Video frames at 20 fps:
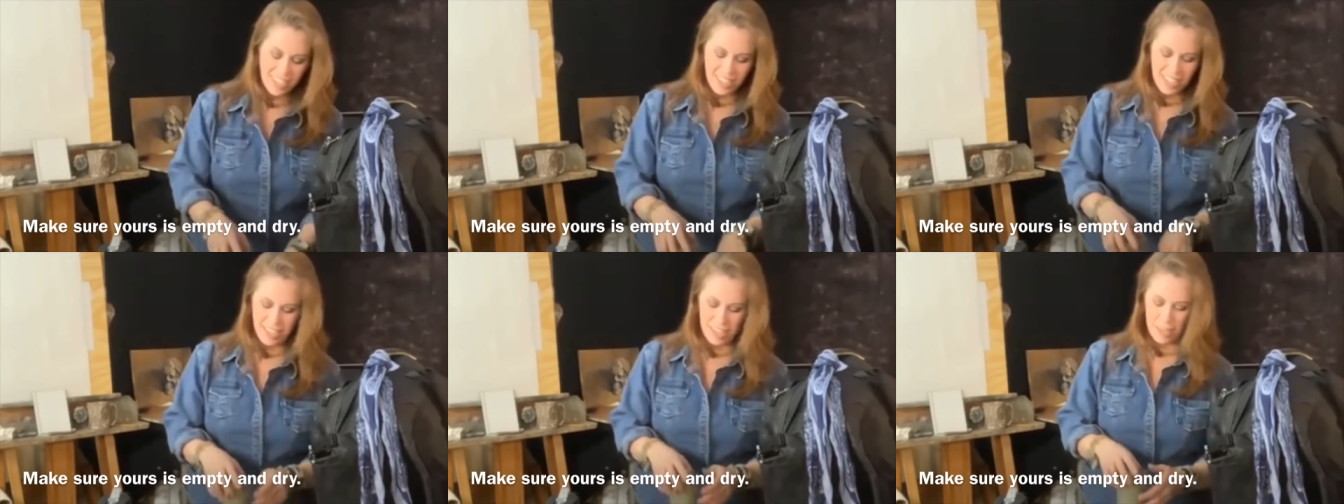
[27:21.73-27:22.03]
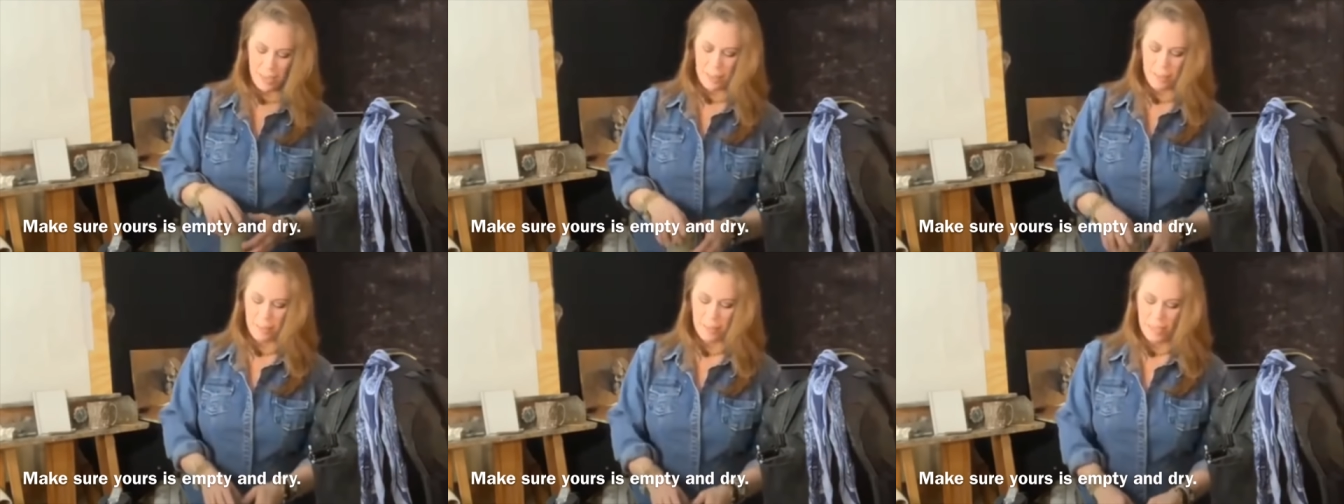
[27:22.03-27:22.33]

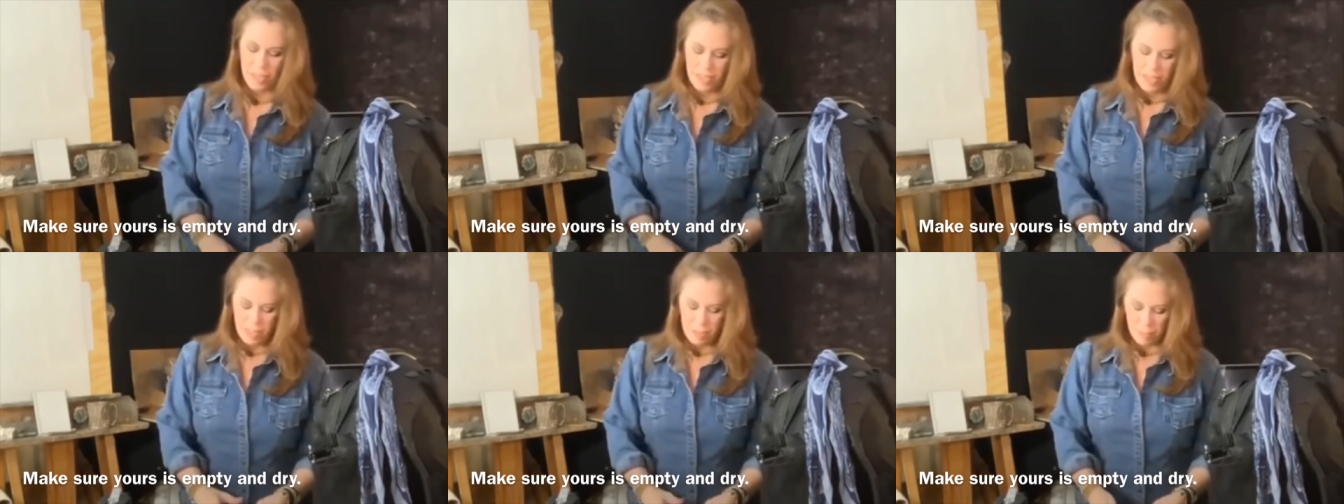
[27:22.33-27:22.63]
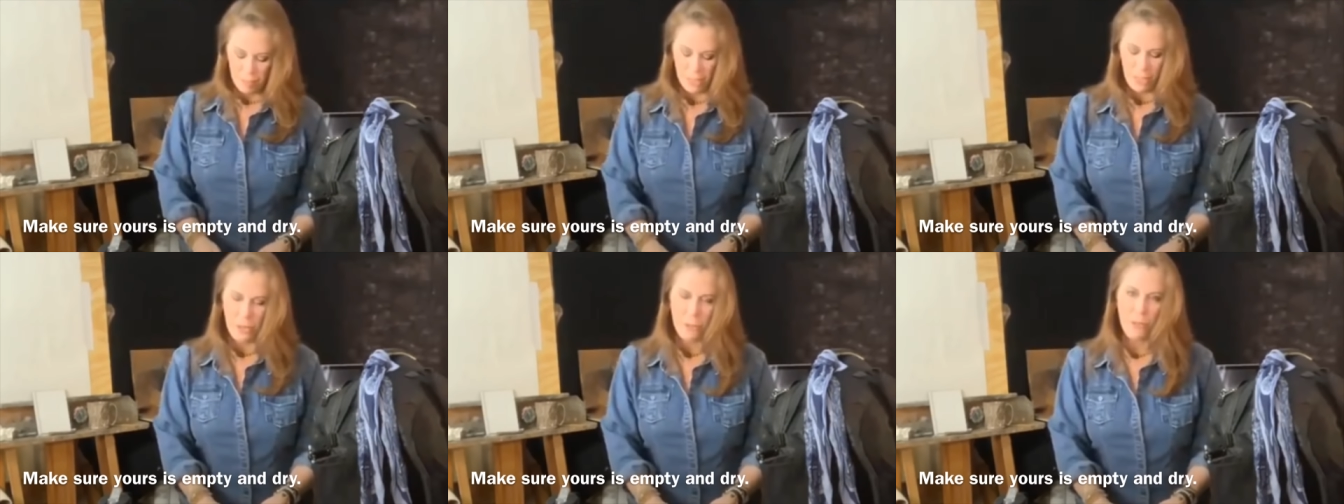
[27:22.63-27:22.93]
um,
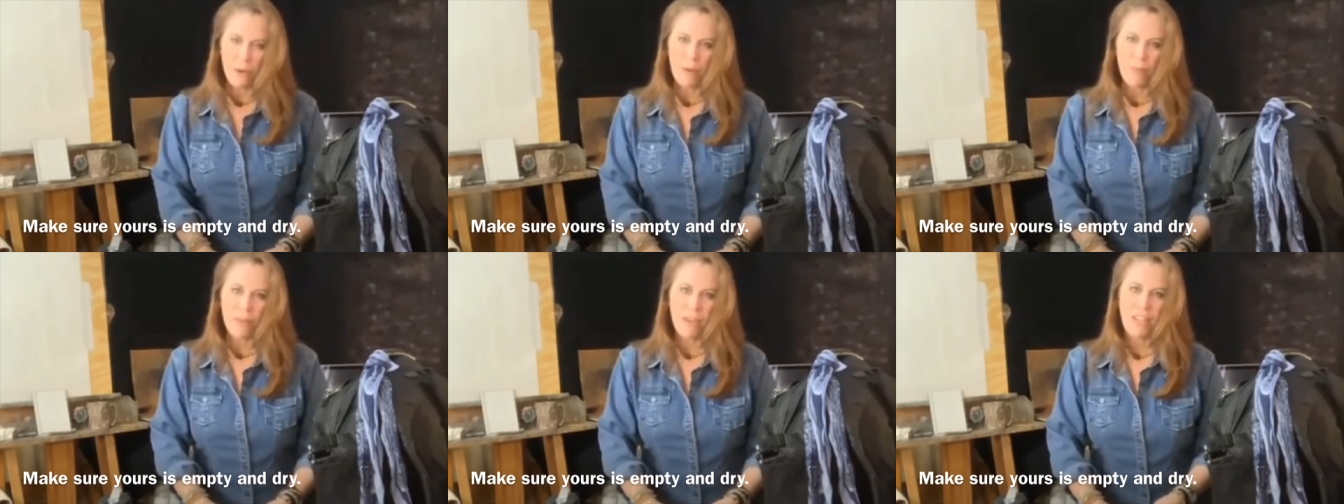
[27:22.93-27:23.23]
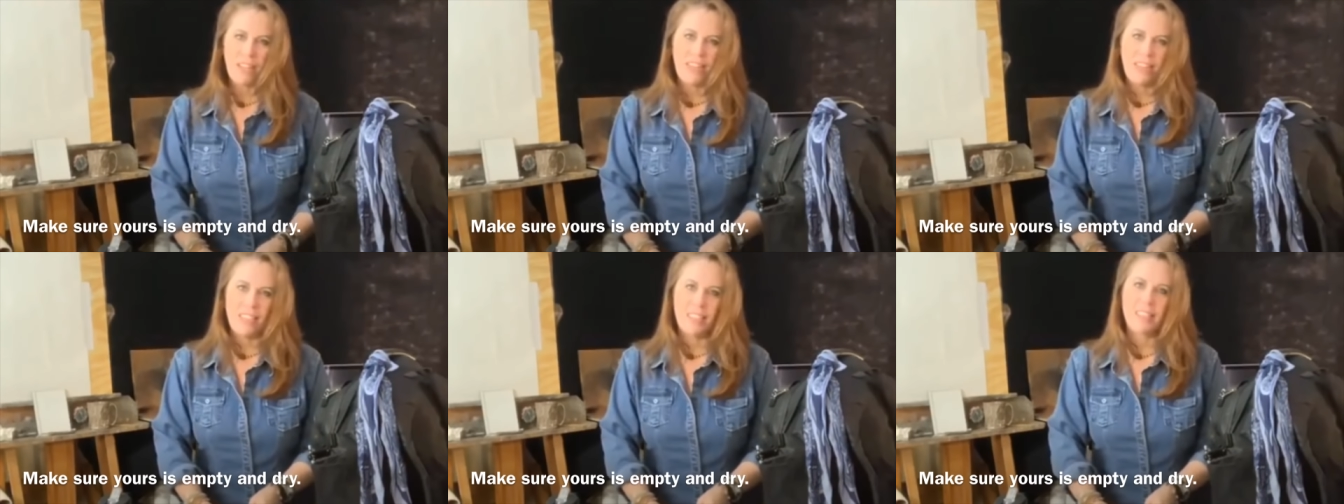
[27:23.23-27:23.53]
but you want
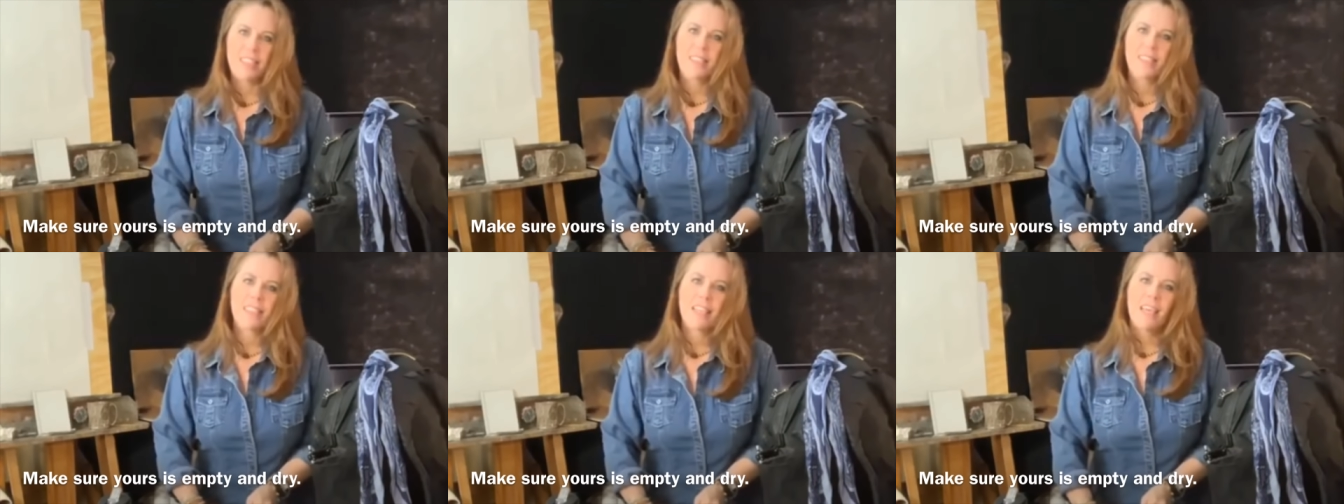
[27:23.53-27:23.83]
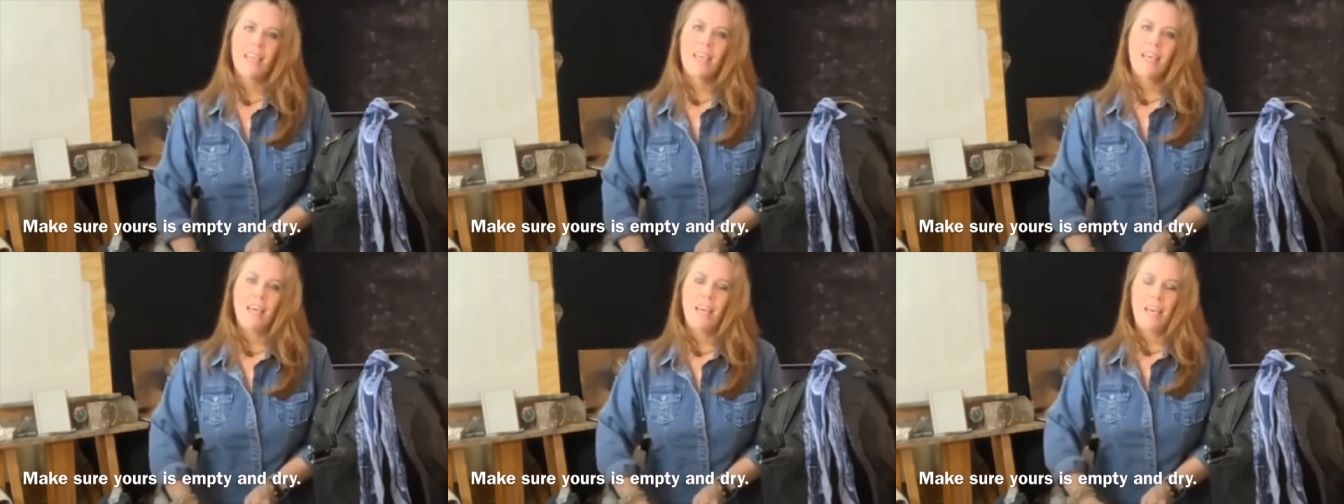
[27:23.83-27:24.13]
one of these.
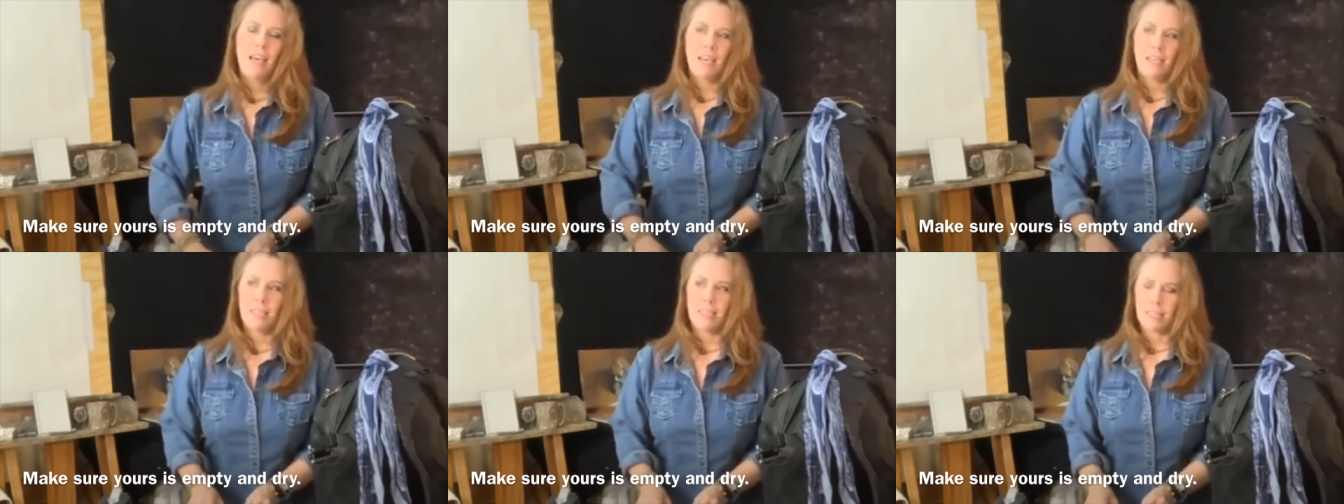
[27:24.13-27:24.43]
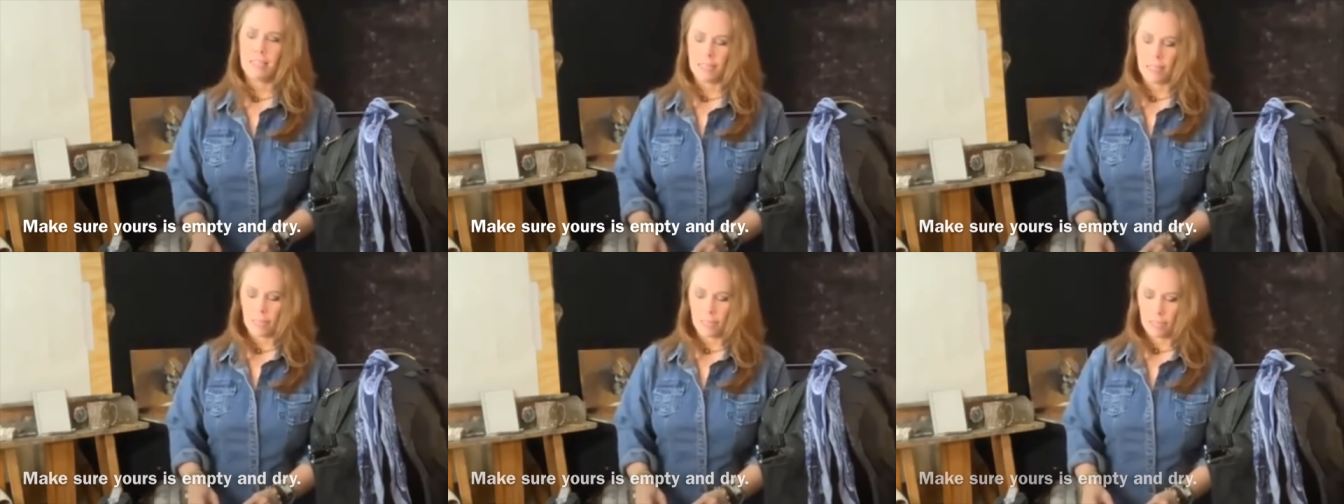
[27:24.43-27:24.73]

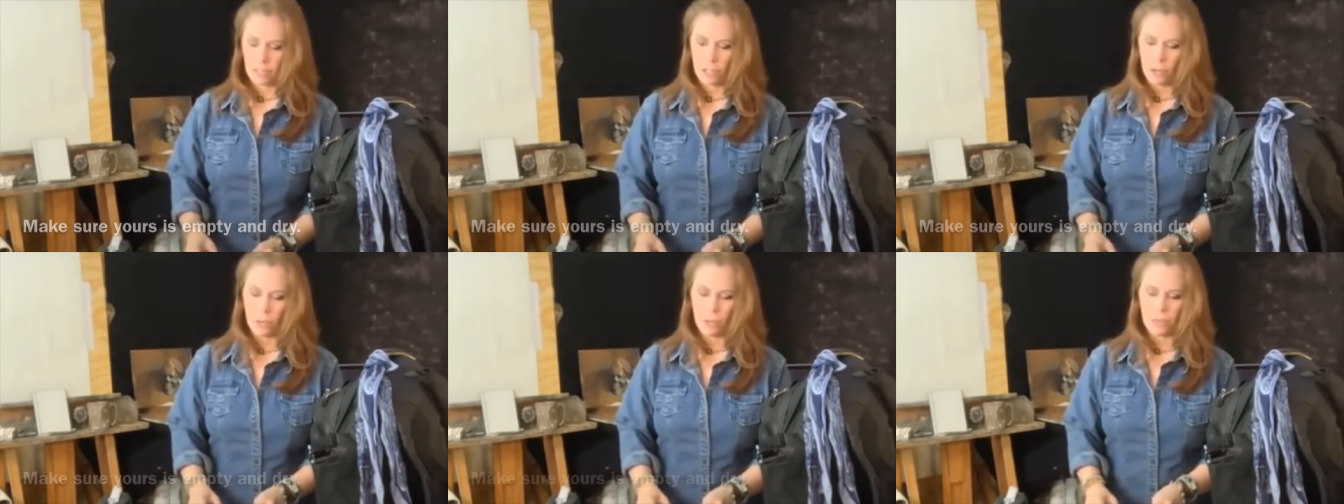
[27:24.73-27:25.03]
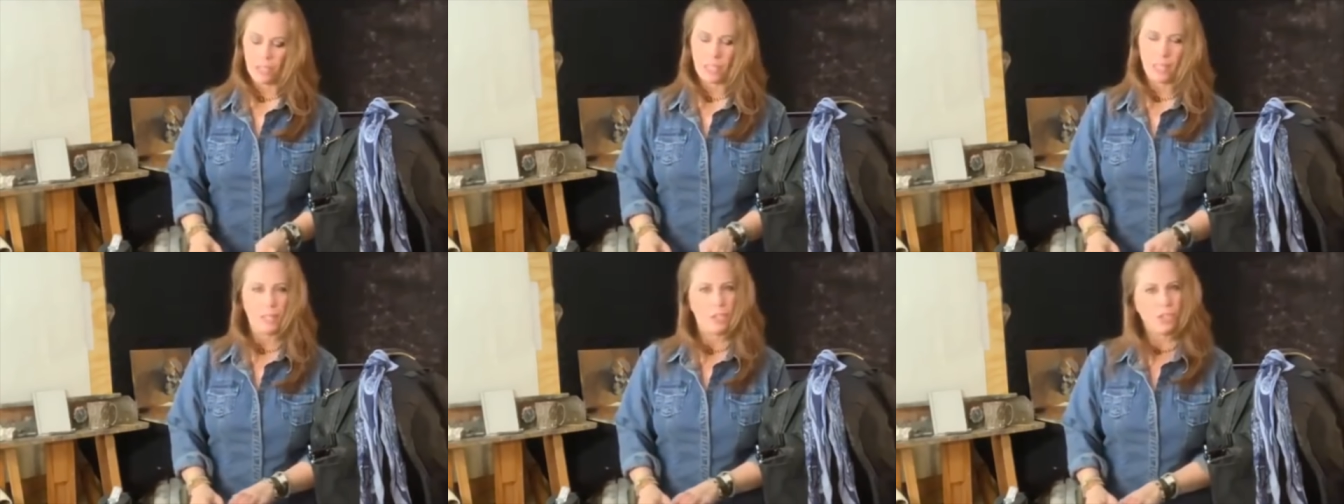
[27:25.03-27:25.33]
And uh,
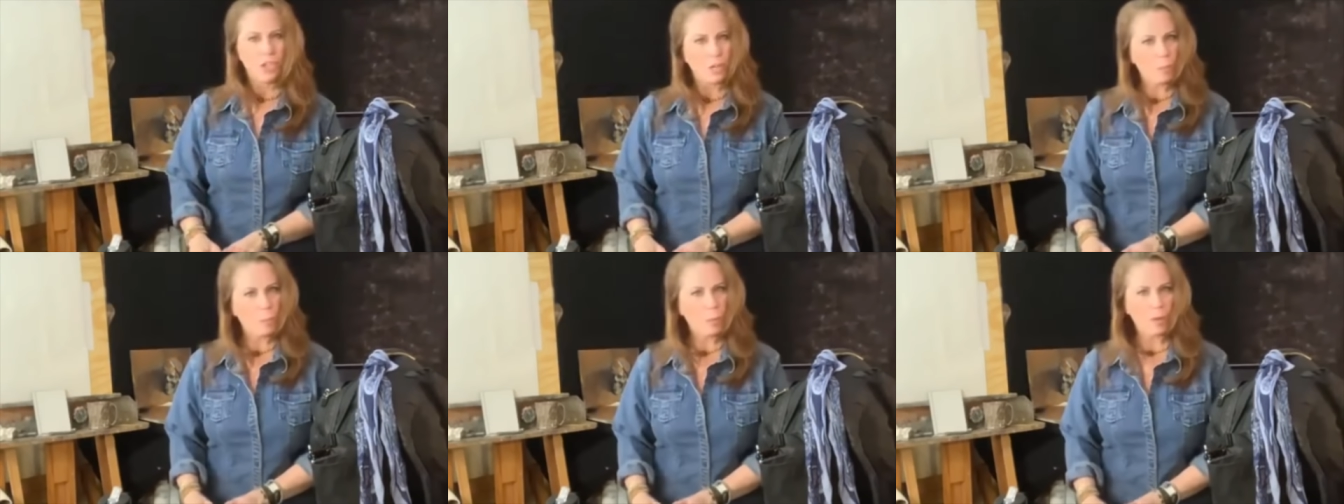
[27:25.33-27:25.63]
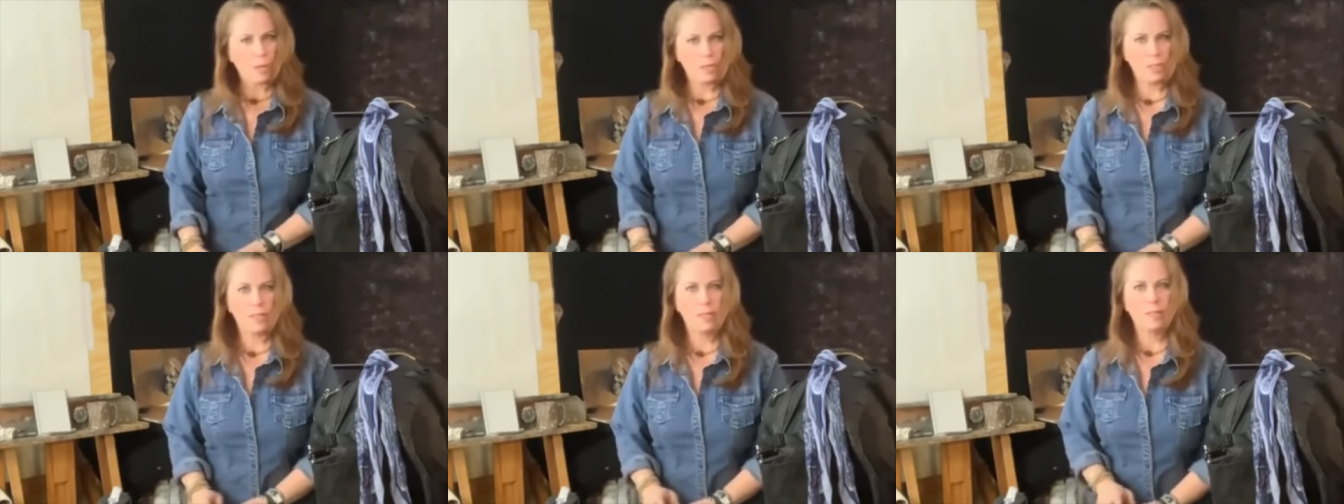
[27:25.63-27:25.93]
don't get the cheap
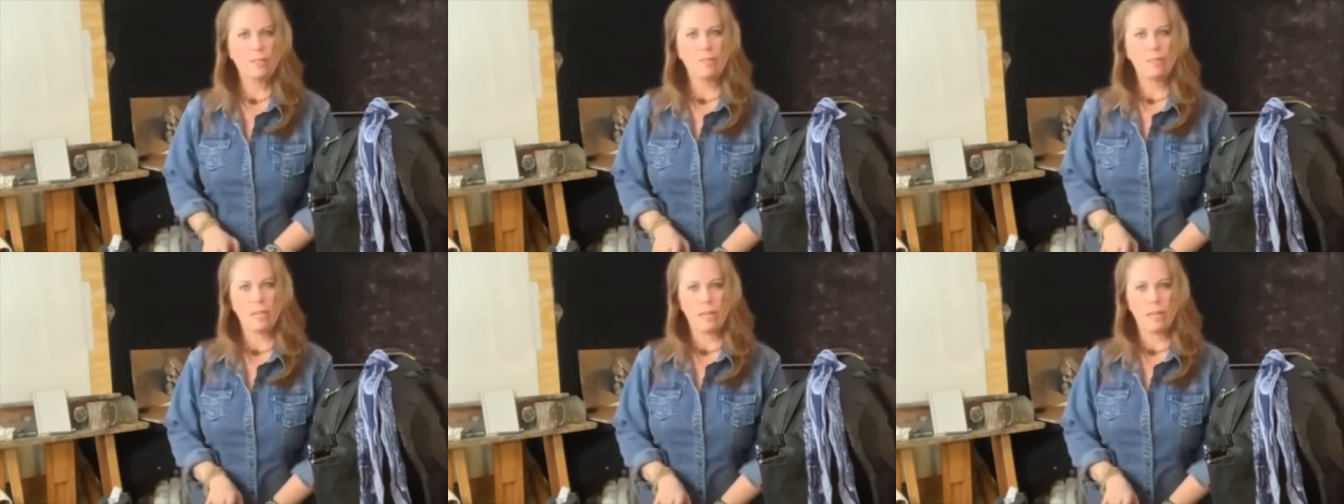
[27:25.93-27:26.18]
ones.